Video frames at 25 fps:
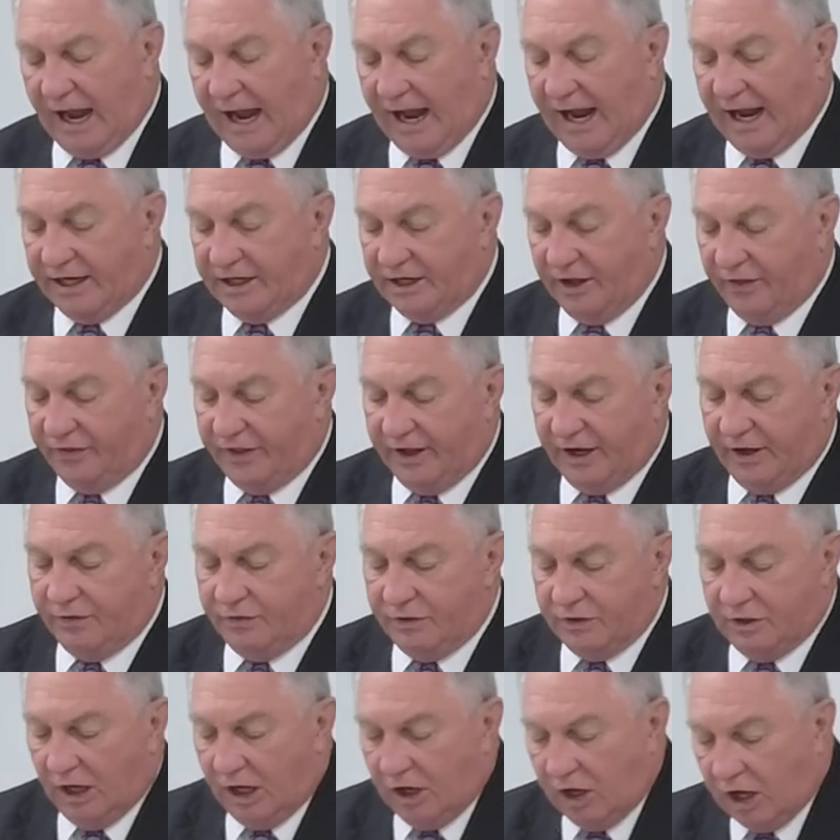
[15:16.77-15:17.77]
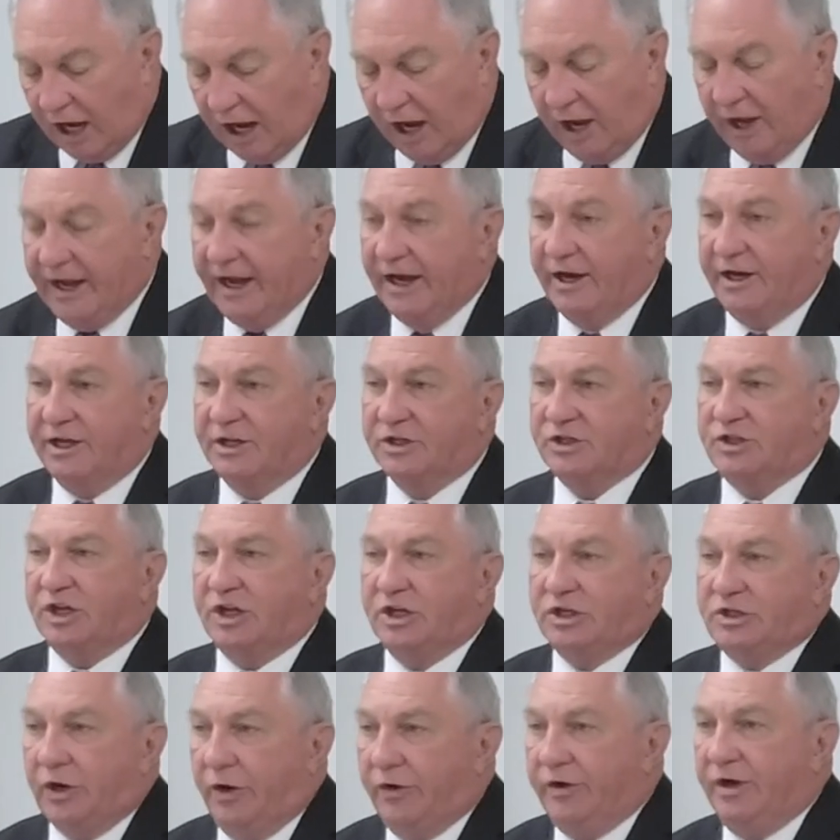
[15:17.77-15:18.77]
And then it is
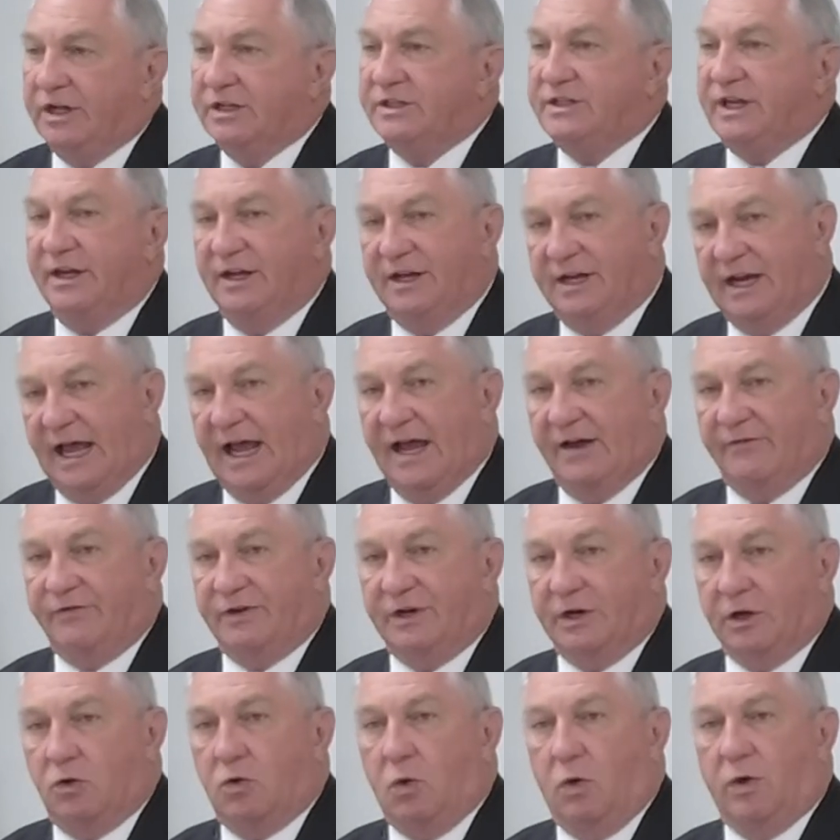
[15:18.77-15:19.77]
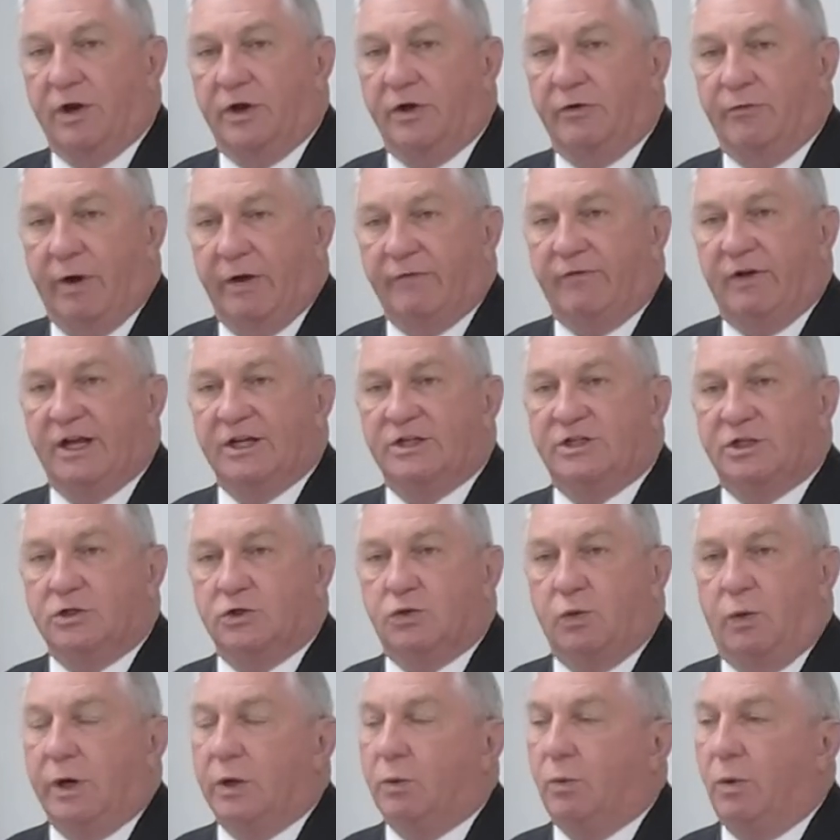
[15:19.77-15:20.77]
eternity in heaven, according to Revelation
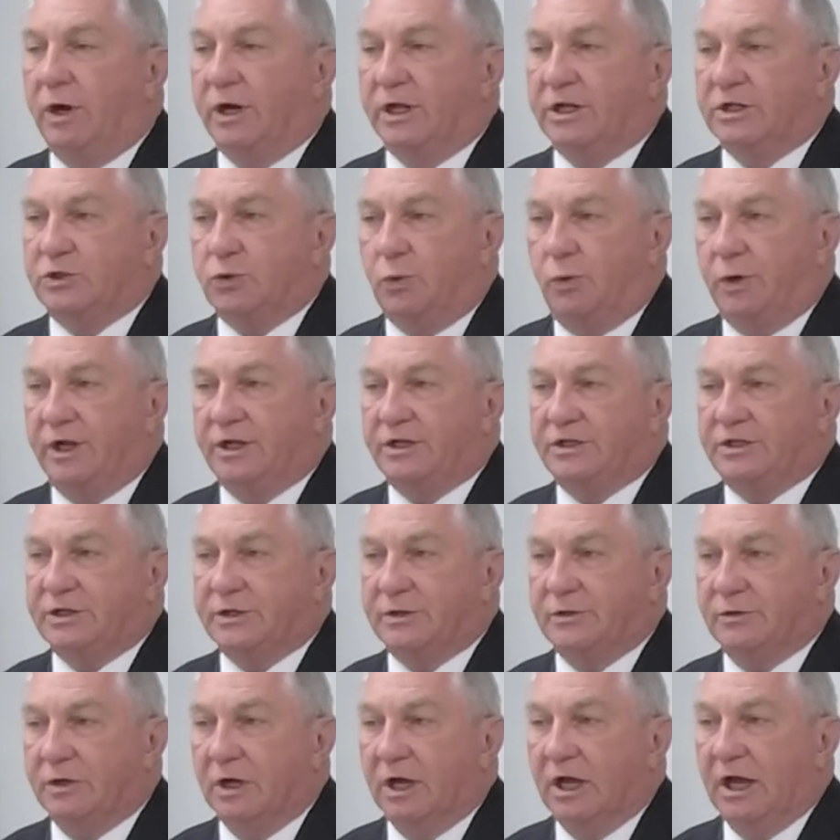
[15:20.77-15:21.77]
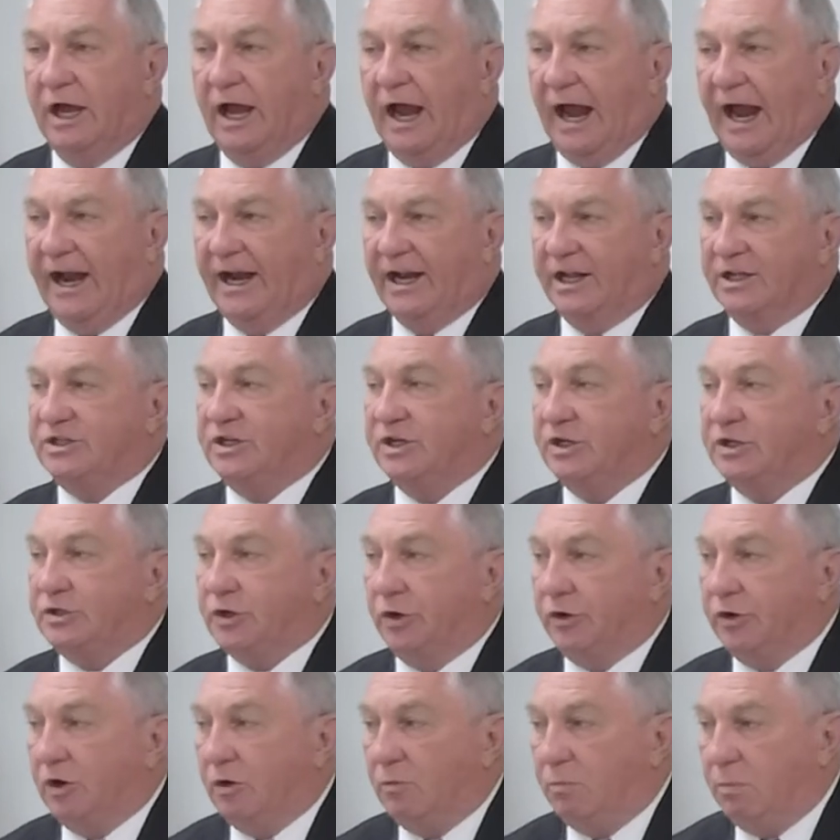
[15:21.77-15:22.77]
21 and 22. And it's
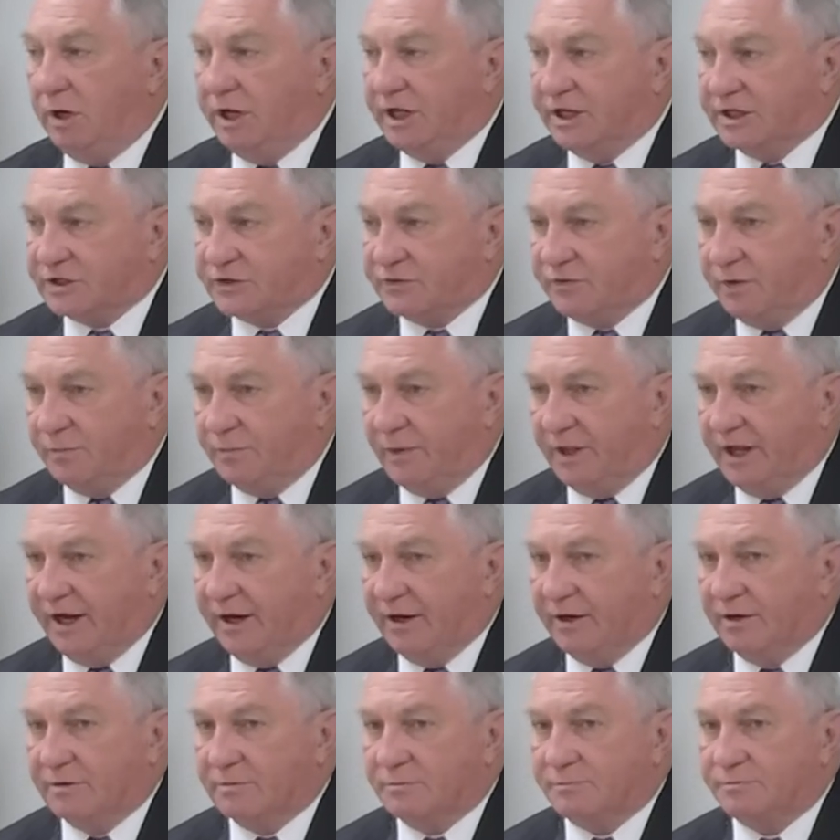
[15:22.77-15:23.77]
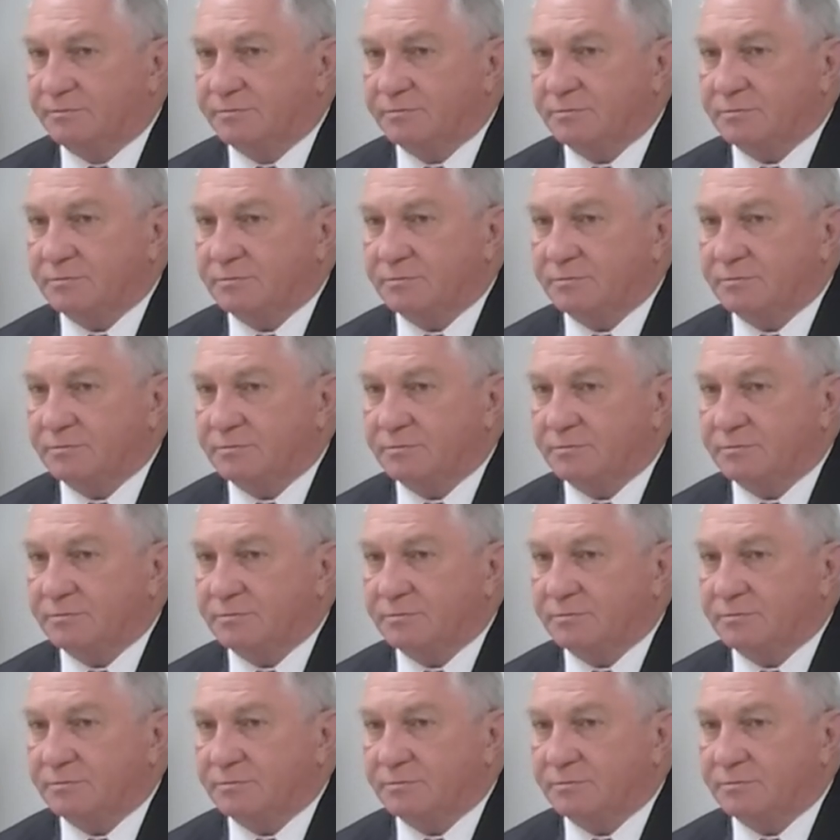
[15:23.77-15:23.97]
eternal bliss from there.